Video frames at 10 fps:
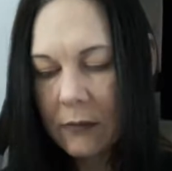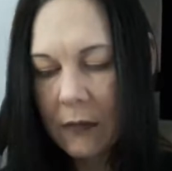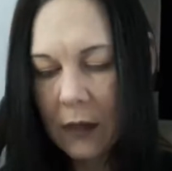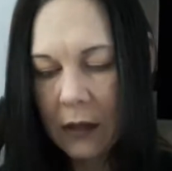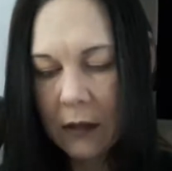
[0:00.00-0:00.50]

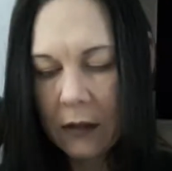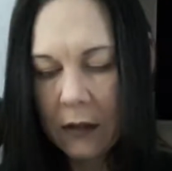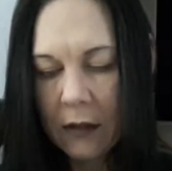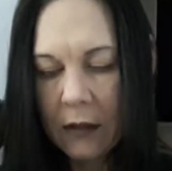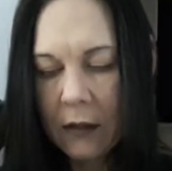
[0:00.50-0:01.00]

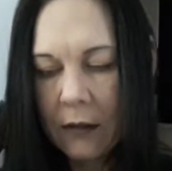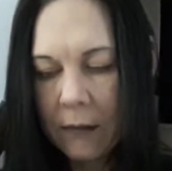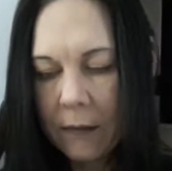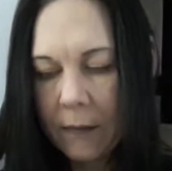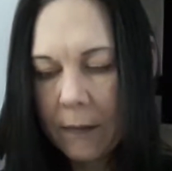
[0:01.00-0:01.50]

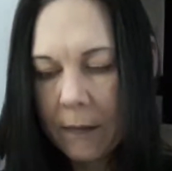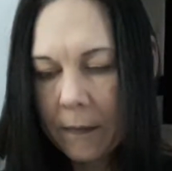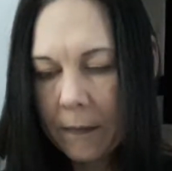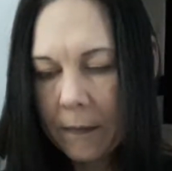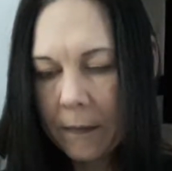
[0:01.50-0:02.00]
Nobody speaks.